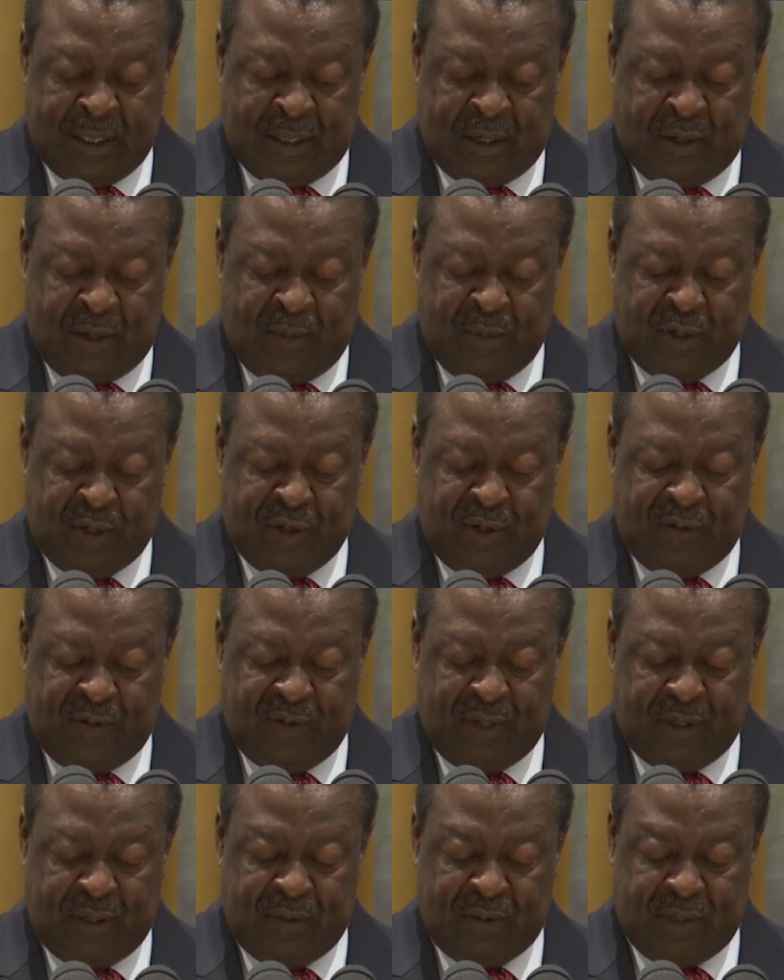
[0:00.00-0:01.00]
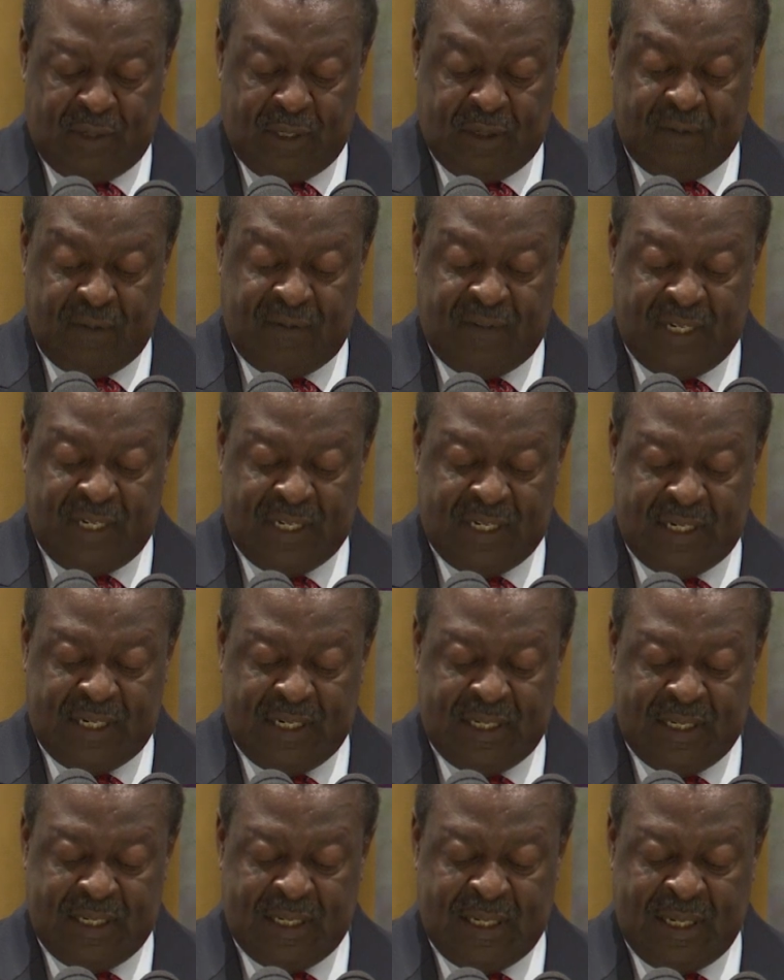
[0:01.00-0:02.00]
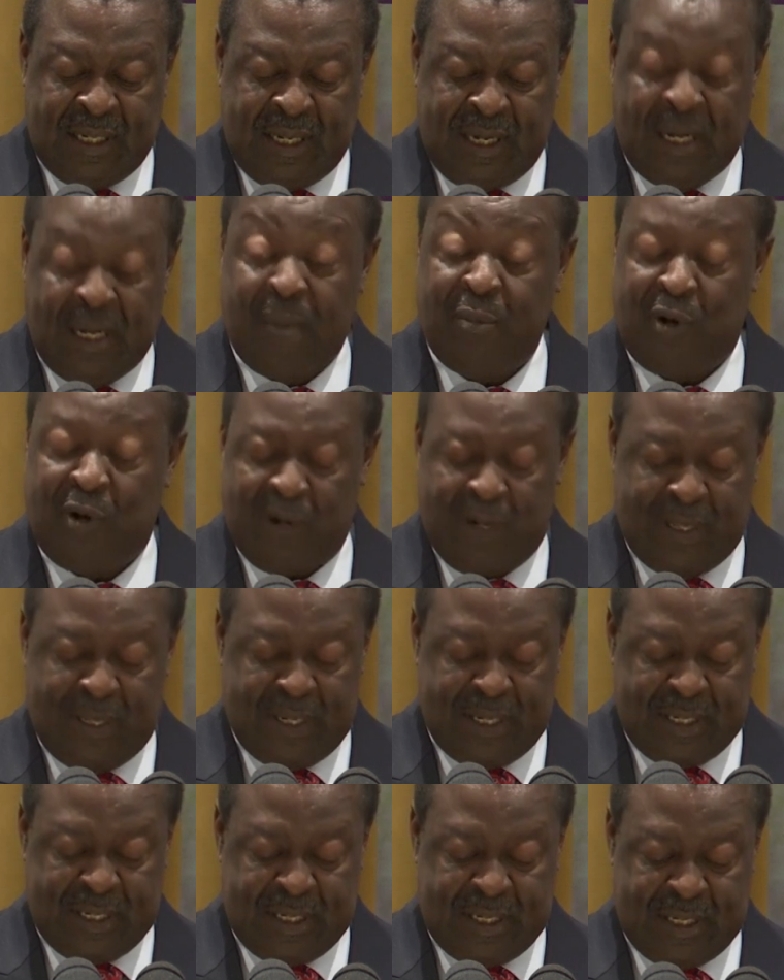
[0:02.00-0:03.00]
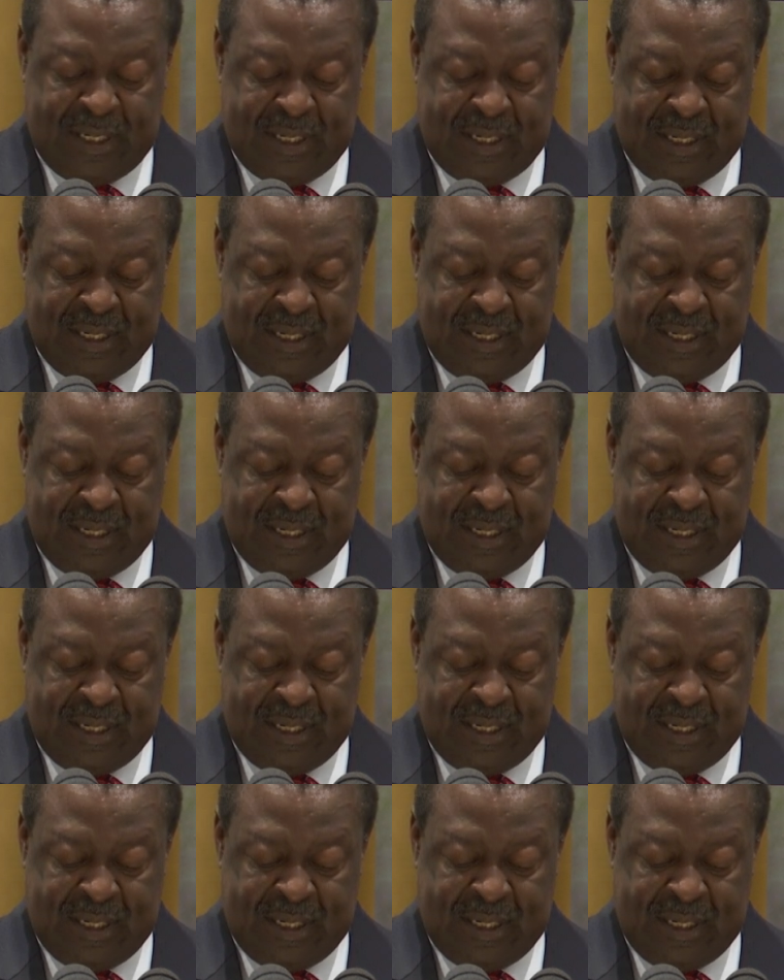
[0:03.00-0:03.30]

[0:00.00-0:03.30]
Commission of Administrative Justice, among others.